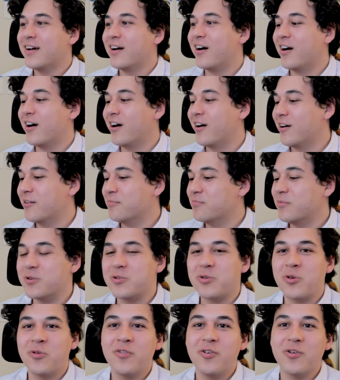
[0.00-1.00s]

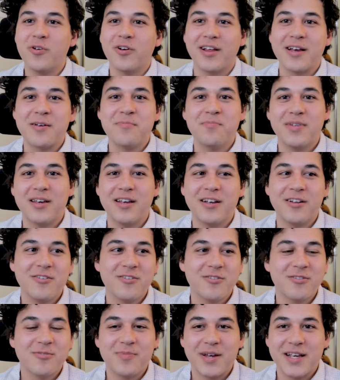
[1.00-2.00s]
most of you are like me
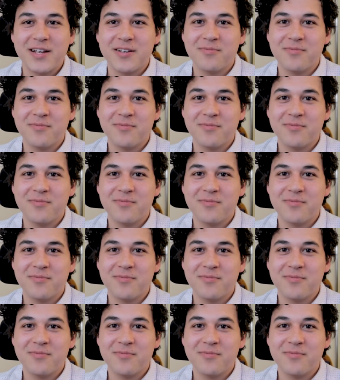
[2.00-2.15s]
and you're